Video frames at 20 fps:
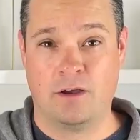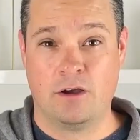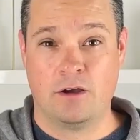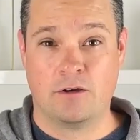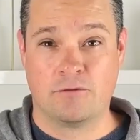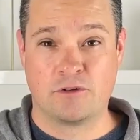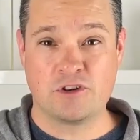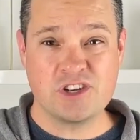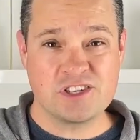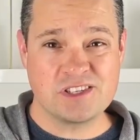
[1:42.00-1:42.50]

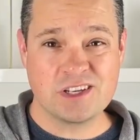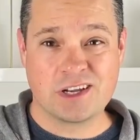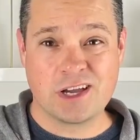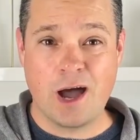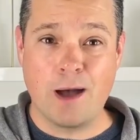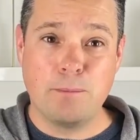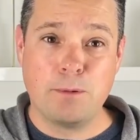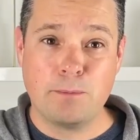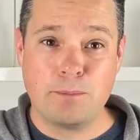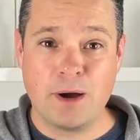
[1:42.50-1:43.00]
For just a
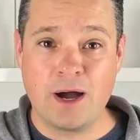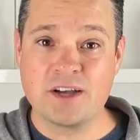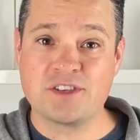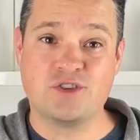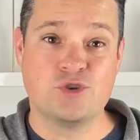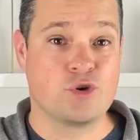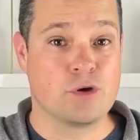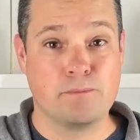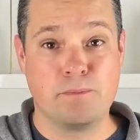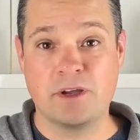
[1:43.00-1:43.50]
couple bucks,
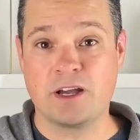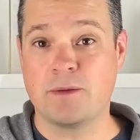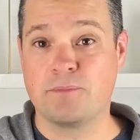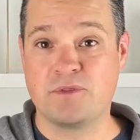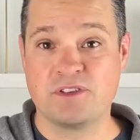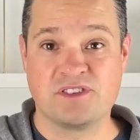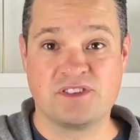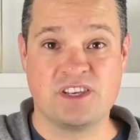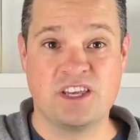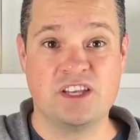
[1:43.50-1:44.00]
you can pick up the
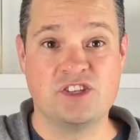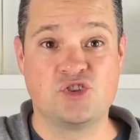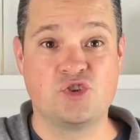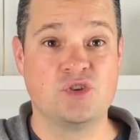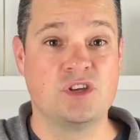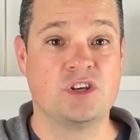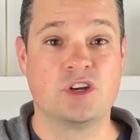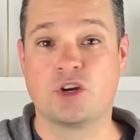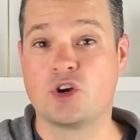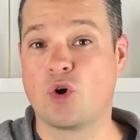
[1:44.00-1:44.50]
seeds you
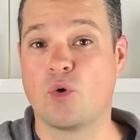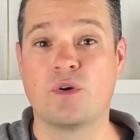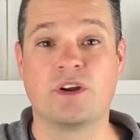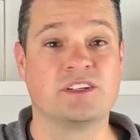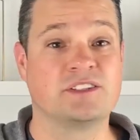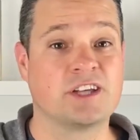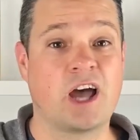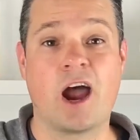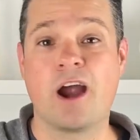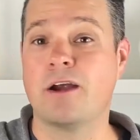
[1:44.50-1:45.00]
need to grow an
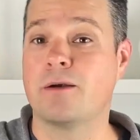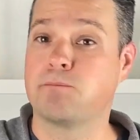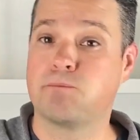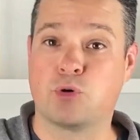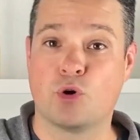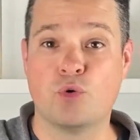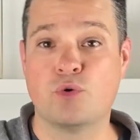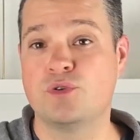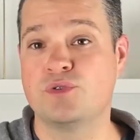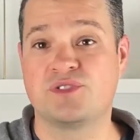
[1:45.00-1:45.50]
entire
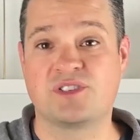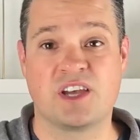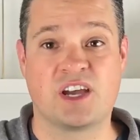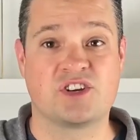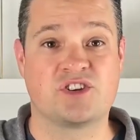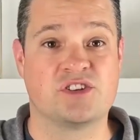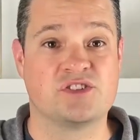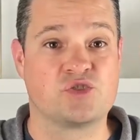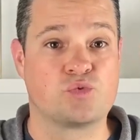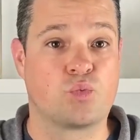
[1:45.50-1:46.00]
produce
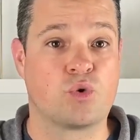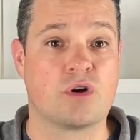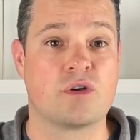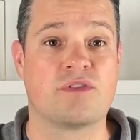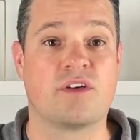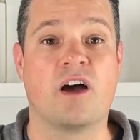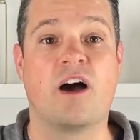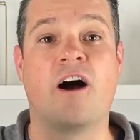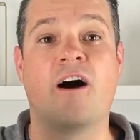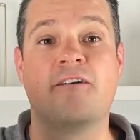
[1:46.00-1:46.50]
section's worth
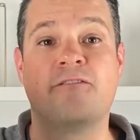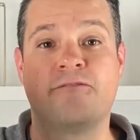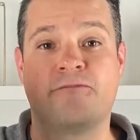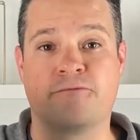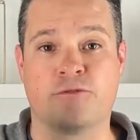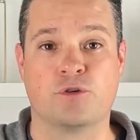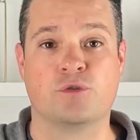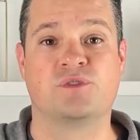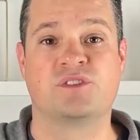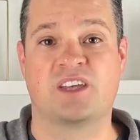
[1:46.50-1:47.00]
of
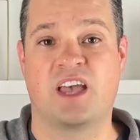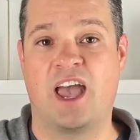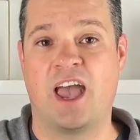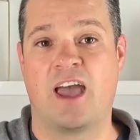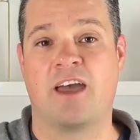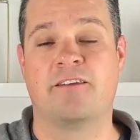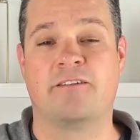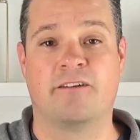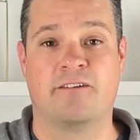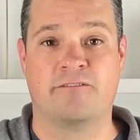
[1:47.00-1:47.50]
fruits
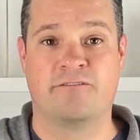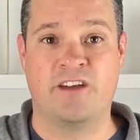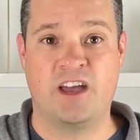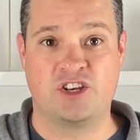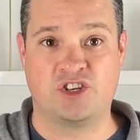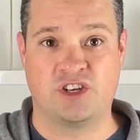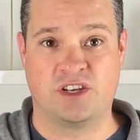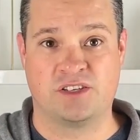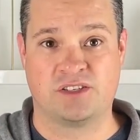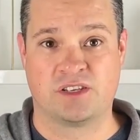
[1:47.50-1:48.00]
and
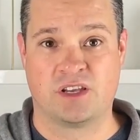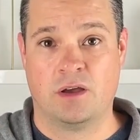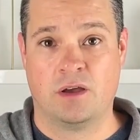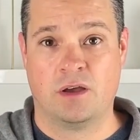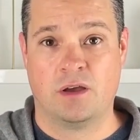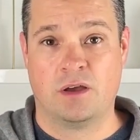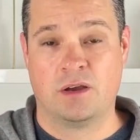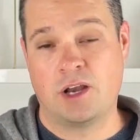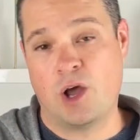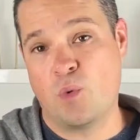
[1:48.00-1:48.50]
veggies.
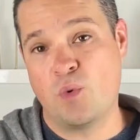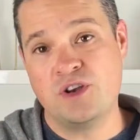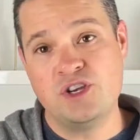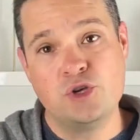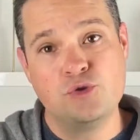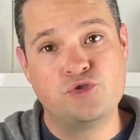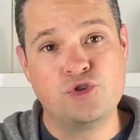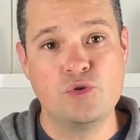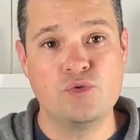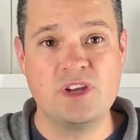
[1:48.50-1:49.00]
Now, when you
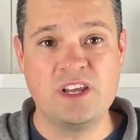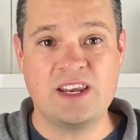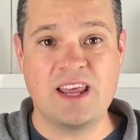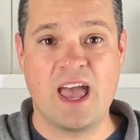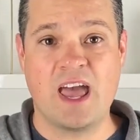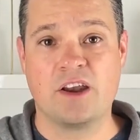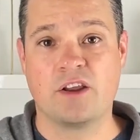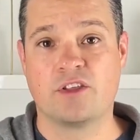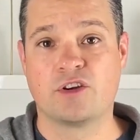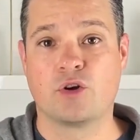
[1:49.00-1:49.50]
do need to
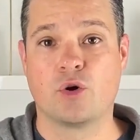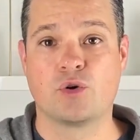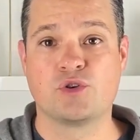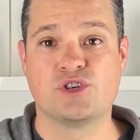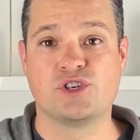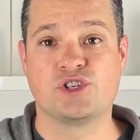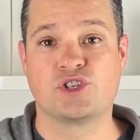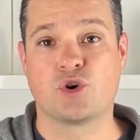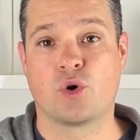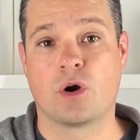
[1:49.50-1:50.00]
head to the
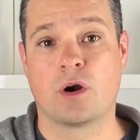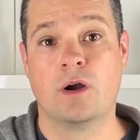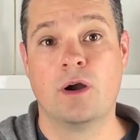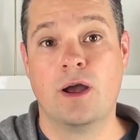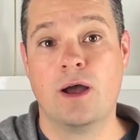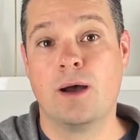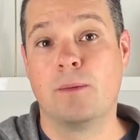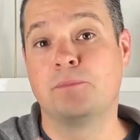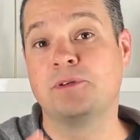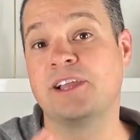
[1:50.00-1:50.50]
grocery store,
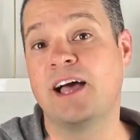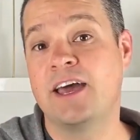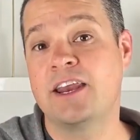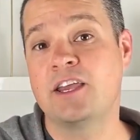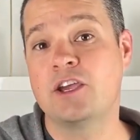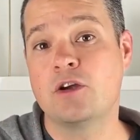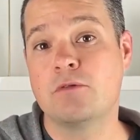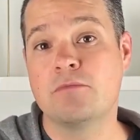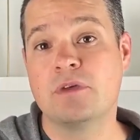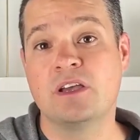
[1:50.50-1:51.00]
planning
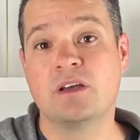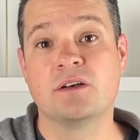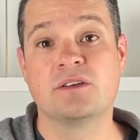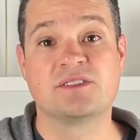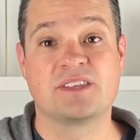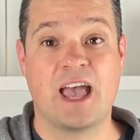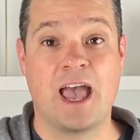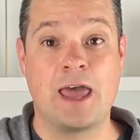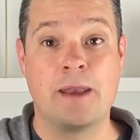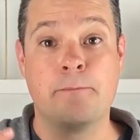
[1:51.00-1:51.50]
your meals
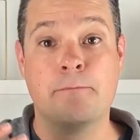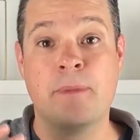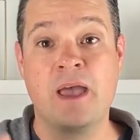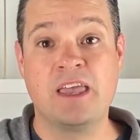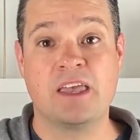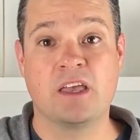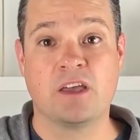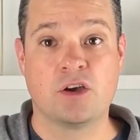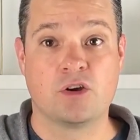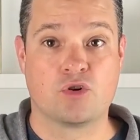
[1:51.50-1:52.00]
and
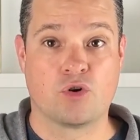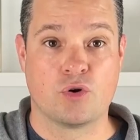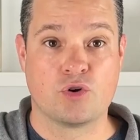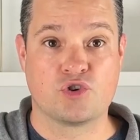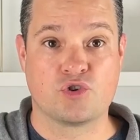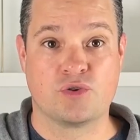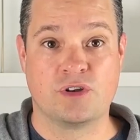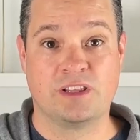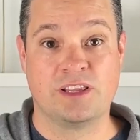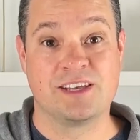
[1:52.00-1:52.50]
making a
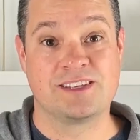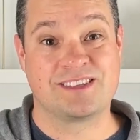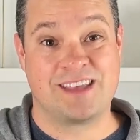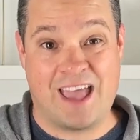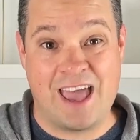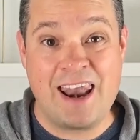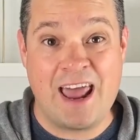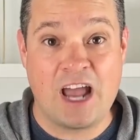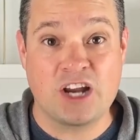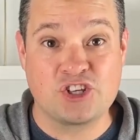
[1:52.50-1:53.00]
grocery list
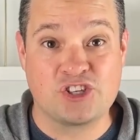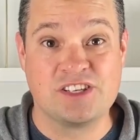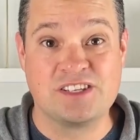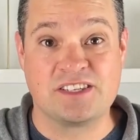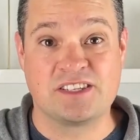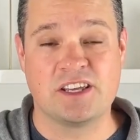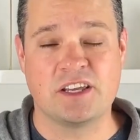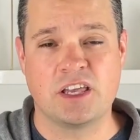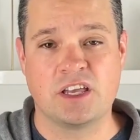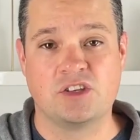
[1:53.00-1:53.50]
and actually
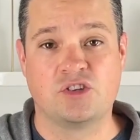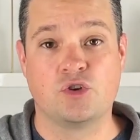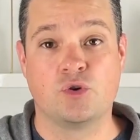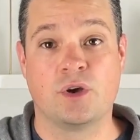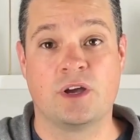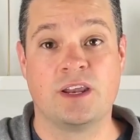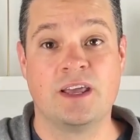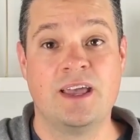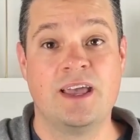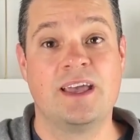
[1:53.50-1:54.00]
sticking to
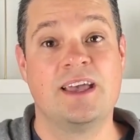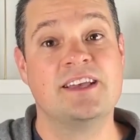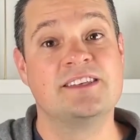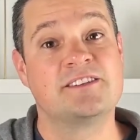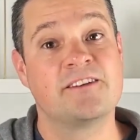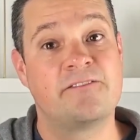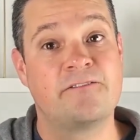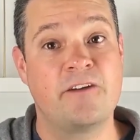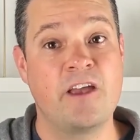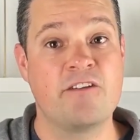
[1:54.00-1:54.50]
it is
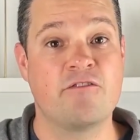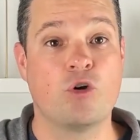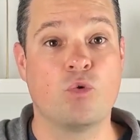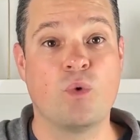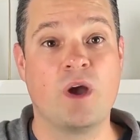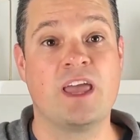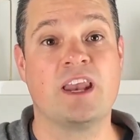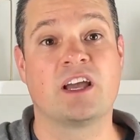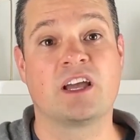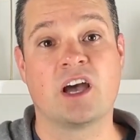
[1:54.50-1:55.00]
a favorite
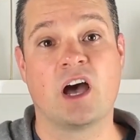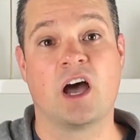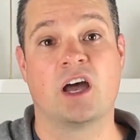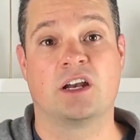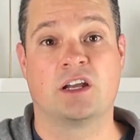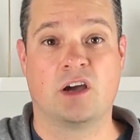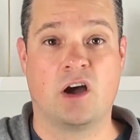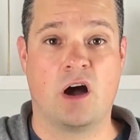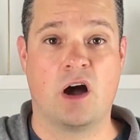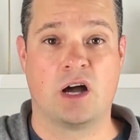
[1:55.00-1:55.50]
way to
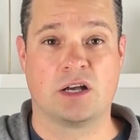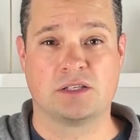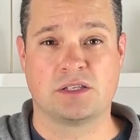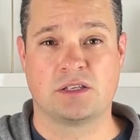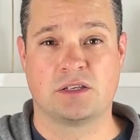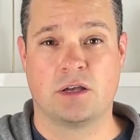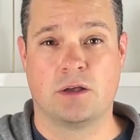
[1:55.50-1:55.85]
cut costs.